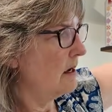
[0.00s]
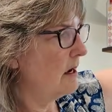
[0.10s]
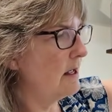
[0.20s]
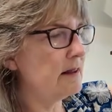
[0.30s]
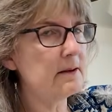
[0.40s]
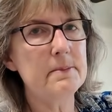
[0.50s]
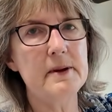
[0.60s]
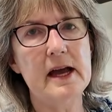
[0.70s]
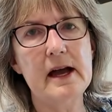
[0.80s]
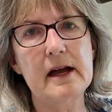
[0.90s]
On the
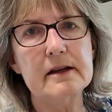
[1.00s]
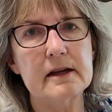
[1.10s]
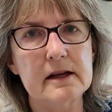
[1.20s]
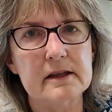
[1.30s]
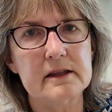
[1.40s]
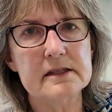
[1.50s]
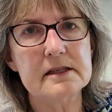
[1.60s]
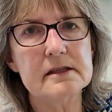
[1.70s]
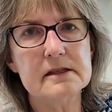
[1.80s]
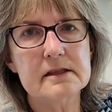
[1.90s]
back, this
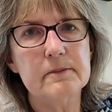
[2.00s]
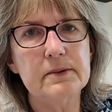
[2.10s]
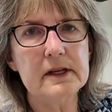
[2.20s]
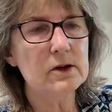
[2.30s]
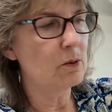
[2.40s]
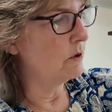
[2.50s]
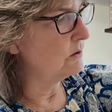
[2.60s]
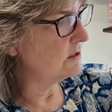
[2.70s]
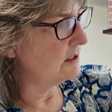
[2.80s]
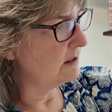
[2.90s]
is simply
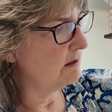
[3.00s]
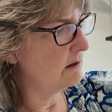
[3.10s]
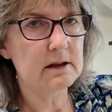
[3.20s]
quilted,